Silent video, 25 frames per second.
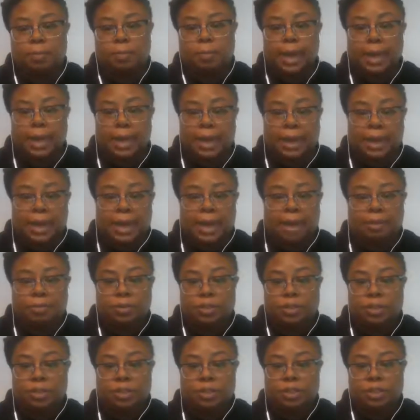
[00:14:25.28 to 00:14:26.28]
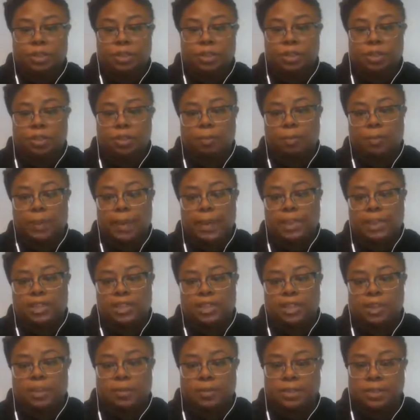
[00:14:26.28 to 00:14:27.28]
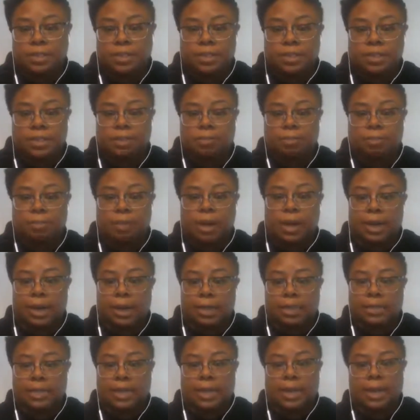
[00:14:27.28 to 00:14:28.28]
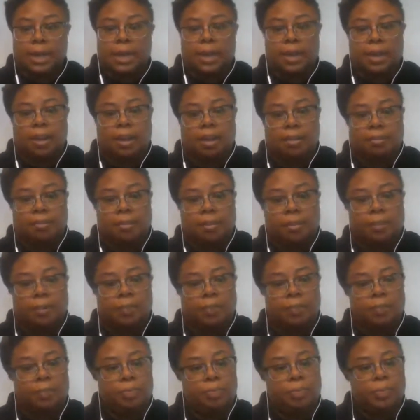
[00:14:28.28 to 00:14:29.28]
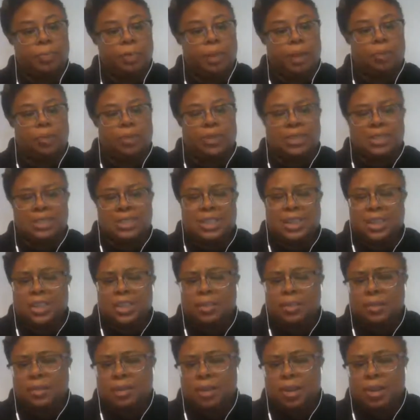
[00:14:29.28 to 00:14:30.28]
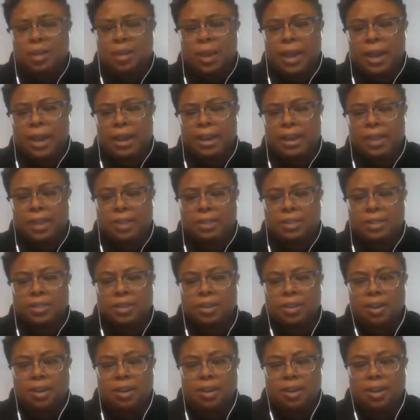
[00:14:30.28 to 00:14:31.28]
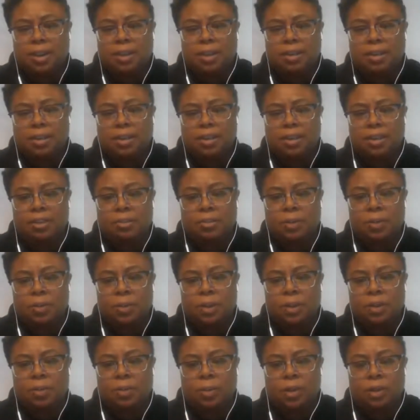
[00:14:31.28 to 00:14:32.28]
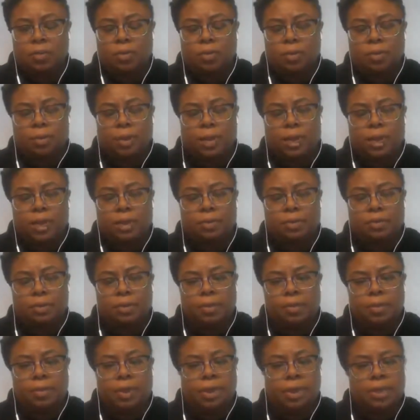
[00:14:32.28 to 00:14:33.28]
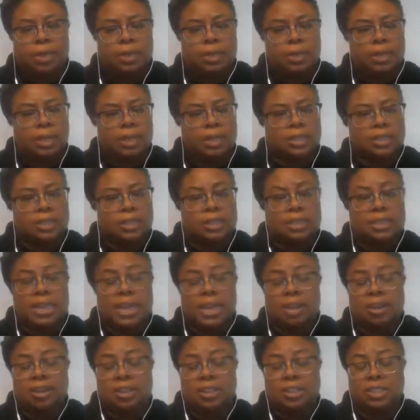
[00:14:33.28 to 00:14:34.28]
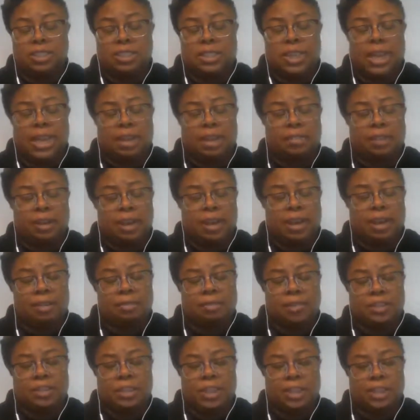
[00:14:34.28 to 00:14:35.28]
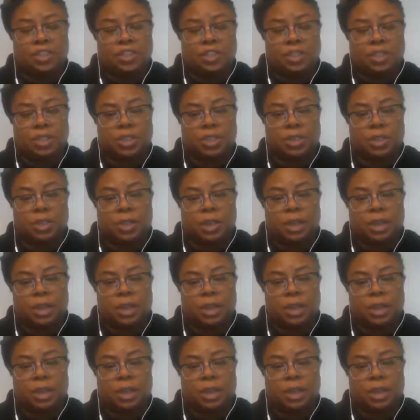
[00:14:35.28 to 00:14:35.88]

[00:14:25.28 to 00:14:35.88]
paid options, the paid services and products that I offer. I want to tell you, how to get started. If you want to work with me, if you want to sit down and just have a conversation,